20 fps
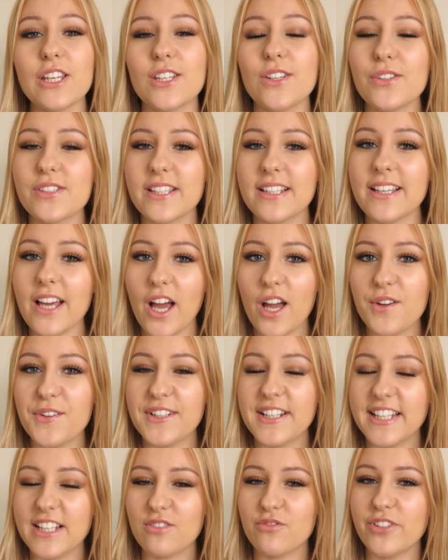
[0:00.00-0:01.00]
using
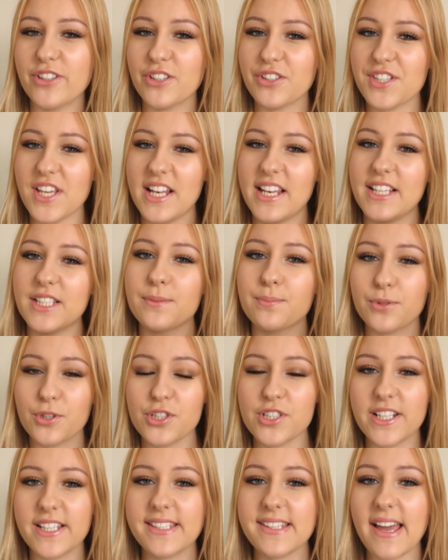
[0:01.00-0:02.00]
only Real Techniques
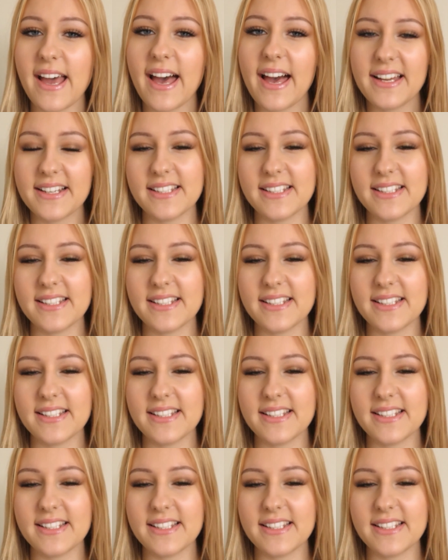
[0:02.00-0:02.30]
brushes